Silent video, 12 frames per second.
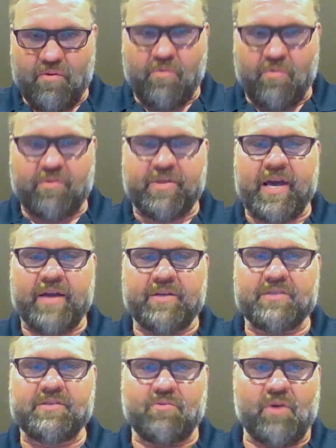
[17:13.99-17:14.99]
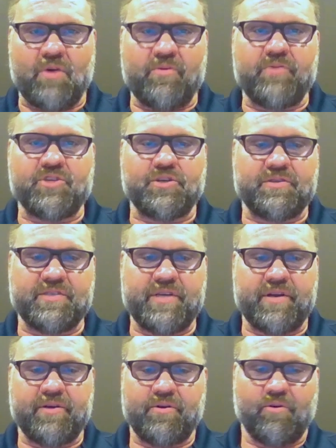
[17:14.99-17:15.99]
That is what we should see
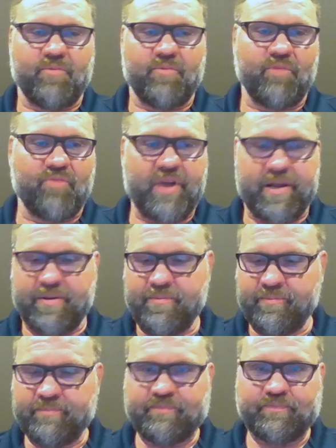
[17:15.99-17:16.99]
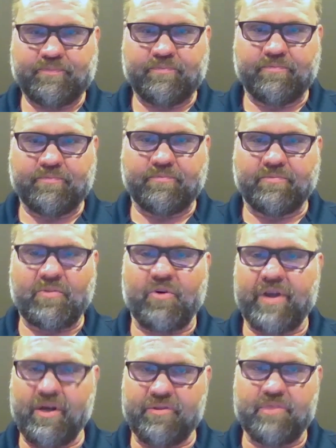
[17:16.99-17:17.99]
in a normal brain, or
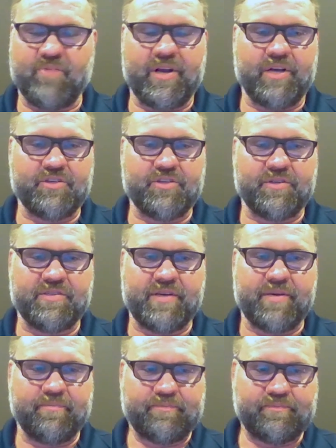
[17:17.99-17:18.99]
a healthy brain, I should say.